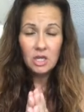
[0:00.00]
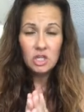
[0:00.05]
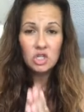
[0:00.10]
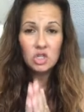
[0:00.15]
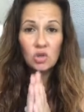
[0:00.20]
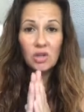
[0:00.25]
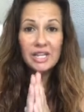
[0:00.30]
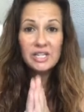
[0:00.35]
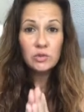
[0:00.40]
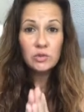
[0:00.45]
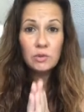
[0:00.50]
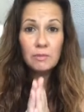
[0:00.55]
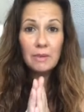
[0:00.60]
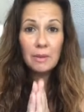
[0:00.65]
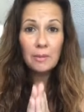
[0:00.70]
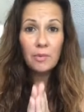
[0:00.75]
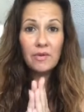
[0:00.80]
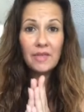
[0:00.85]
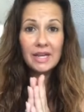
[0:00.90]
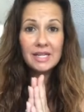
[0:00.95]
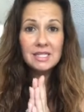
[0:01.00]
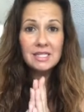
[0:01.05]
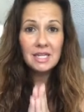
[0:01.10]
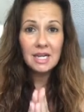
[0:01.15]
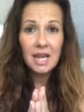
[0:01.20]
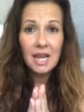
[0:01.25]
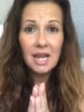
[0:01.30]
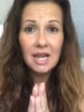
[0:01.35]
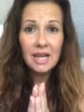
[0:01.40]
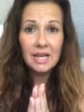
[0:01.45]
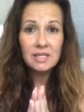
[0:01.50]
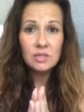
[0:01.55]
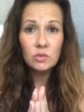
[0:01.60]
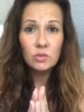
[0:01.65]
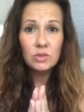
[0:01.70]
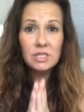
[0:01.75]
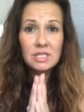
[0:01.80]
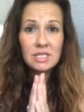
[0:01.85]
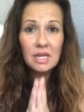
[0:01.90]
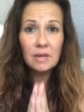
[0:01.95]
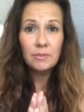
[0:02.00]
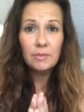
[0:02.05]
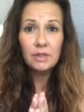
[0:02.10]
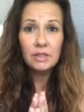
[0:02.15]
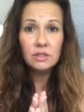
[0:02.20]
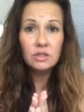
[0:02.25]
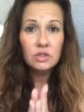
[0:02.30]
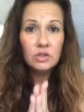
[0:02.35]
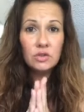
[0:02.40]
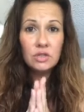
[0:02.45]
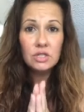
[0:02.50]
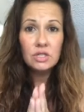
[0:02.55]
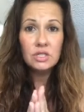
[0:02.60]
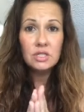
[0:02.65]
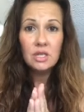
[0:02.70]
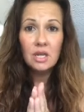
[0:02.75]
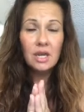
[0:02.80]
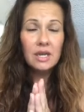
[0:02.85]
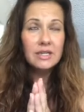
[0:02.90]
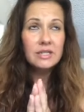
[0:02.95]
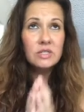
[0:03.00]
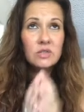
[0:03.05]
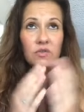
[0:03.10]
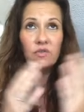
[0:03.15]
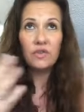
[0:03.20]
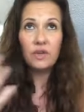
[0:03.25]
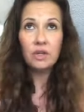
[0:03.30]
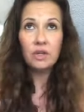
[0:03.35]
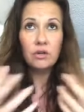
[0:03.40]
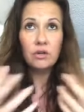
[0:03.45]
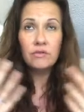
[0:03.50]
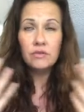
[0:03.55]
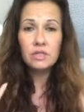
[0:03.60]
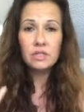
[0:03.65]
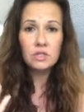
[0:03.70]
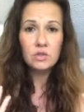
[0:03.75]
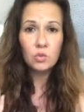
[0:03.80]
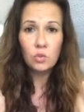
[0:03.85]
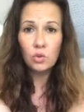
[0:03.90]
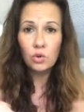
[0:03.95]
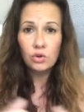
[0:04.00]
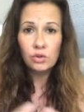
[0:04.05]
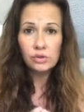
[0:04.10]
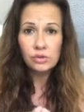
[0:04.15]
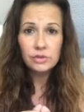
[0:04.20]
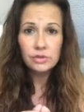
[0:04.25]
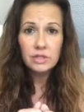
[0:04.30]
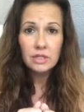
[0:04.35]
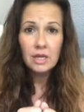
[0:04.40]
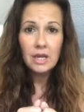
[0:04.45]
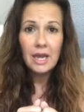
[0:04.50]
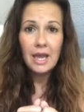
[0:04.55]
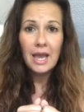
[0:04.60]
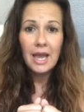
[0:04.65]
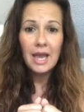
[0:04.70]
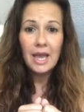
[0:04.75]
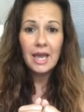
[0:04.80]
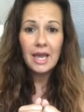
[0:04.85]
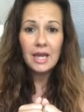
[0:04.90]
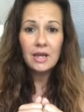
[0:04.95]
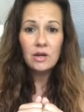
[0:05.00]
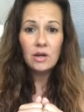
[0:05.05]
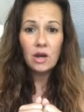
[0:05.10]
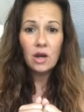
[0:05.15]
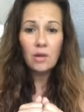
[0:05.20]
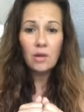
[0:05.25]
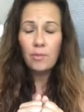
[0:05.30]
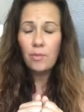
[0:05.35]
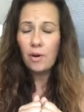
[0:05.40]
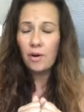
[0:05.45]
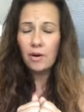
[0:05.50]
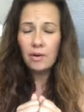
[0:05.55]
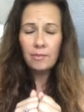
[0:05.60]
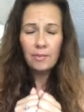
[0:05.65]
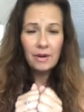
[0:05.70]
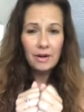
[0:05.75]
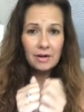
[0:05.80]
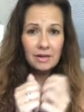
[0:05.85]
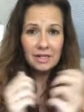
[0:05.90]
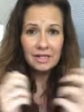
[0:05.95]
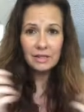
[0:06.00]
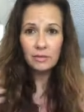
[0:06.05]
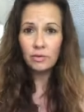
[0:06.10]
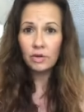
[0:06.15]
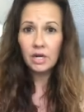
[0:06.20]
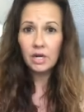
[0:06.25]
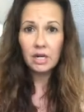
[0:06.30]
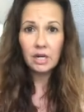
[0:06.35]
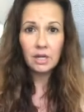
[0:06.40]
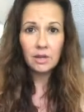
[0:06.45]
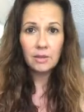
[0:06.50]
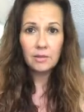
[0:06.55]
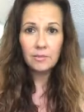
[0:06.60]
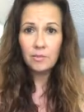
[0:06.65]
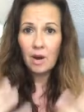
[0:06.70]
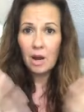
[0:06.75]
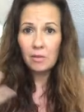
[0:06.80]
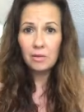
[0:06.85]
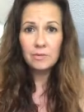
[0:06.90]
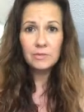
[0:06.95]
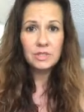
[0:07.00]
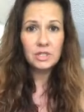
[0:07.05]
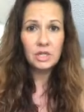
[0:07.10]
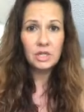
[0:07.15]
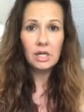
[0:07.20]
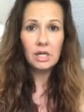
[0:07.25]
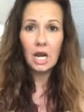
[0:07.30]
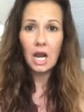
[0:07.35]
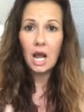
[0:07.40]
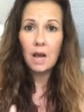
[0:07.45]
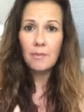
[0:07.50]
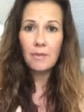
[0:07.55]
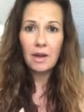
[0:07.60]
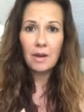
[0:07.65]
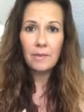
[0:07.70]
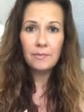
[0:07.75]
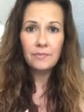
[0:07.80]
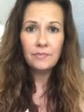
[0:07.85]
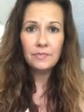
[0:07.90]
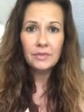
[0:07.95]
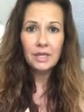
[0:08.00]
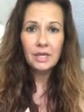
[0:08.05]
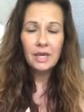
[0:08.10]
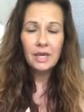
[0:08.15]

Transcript: So let's remember that today as we step into this sphere of this world, and apparently problems are gonna come up,